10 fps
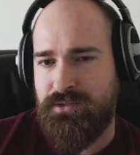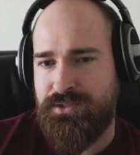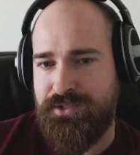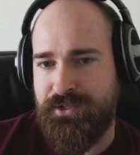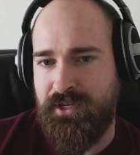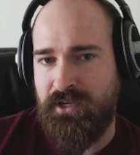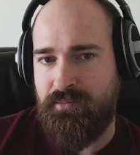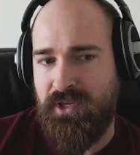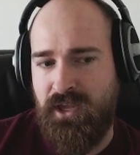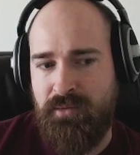
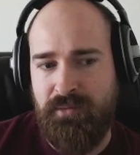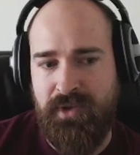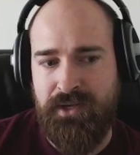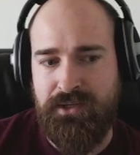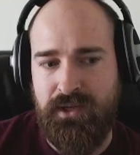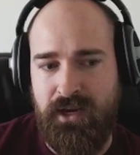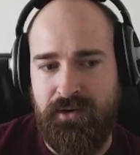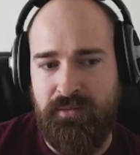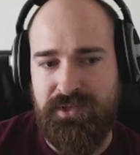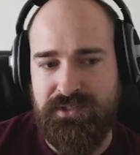Styria became independent. I
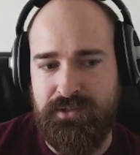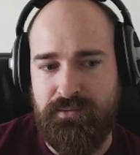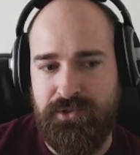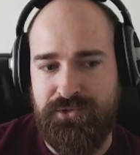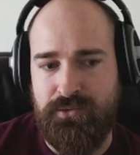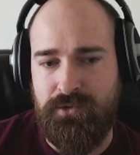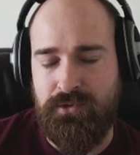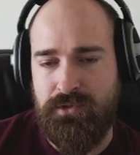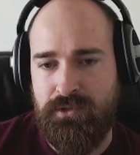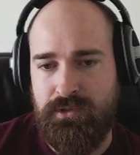already missed it. What'd you roll?